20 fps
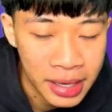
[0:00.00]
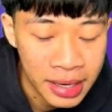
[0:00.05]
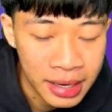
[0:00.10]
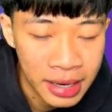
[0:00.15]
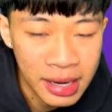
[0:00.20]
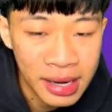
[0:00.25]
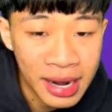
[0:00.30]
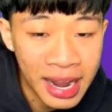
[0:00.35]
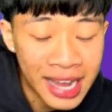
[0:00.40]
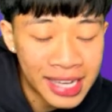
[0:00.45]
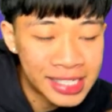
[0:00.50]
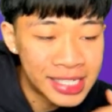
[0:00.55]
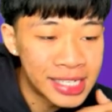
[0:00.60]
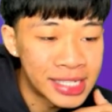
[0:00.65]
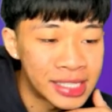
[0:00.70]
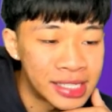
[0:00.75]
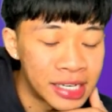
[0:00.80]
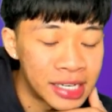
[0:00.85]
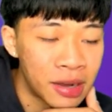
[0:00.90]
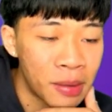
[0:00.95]
And last
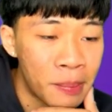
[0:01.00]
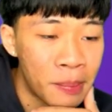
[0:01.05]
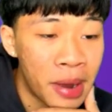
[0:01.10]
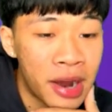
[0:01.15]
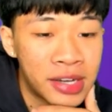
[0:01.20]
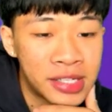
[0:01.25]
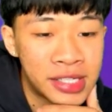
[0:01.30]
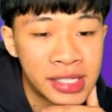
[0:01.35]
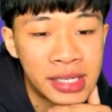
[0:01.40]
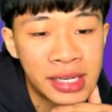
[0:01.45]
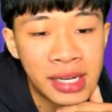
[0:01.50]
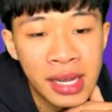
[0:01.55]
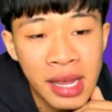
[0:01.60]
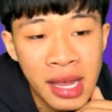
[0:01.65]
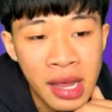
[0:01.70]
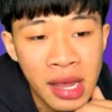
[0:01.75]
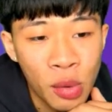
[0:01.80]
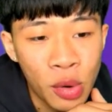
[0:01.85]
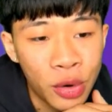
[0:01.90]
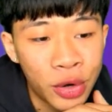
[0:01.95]
season, in comparison,
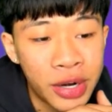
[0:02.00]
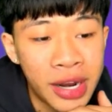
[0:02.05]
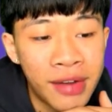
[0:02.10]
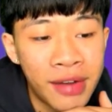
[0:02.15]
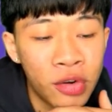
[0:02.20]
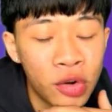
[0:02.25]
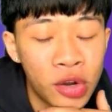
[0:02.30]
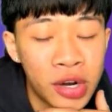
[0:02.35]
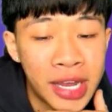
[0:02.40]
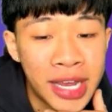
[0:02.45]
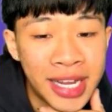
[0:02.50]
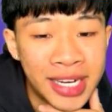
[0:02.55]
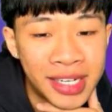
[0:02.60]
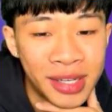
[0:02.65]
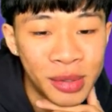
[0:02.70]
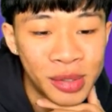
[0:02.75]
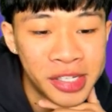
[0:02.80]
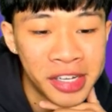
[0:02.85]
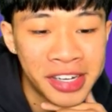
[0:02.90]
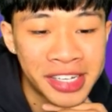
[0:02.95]
we were never going to hit
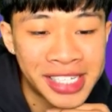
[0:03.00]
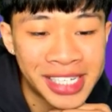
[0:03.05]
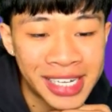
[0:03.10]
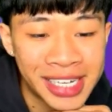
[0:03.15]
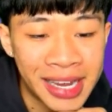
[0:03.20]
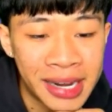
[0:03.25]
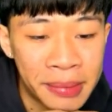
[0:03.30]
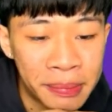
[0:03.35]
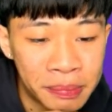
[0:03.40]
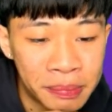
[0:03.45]
those heights again.